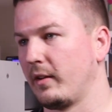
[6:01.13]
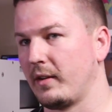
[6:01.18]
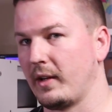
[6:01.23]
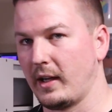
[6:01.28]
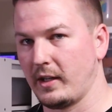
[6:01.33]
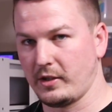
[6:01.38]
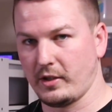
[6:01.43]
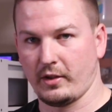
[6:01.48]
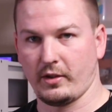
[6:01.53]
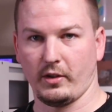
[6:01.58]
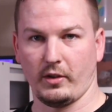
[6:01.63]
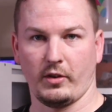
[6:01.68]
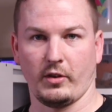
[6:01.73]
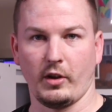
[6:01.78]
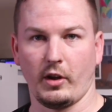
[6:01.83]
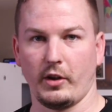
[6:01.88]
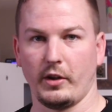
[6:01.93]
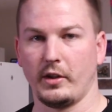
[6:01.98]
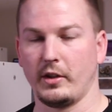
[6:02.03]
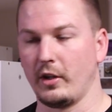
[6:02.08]
It's not just a
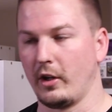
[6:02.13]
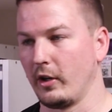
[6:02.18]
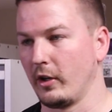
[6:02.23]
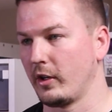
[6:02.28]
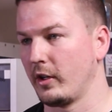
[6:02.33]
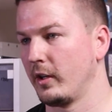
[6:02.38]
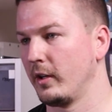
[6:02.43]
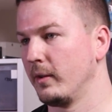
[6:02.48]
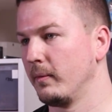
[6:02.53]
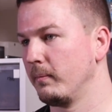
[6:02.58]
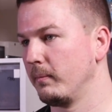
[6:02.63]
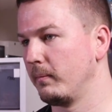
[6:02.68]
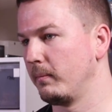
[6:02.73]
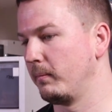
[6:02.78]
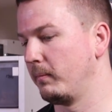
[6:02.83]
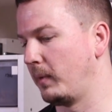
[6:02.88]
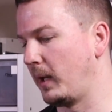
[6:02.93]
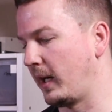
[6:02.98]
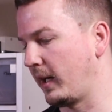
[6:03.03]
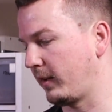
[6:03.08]
solid dark
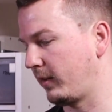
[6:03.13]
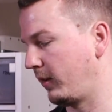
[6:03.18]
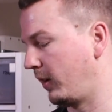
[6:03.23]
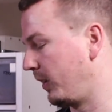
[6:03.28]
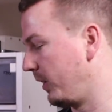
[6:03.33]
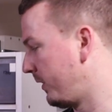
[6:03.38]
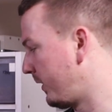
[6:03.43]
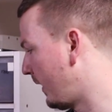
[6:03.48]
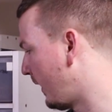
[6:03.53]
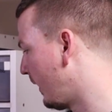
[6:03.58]
box all the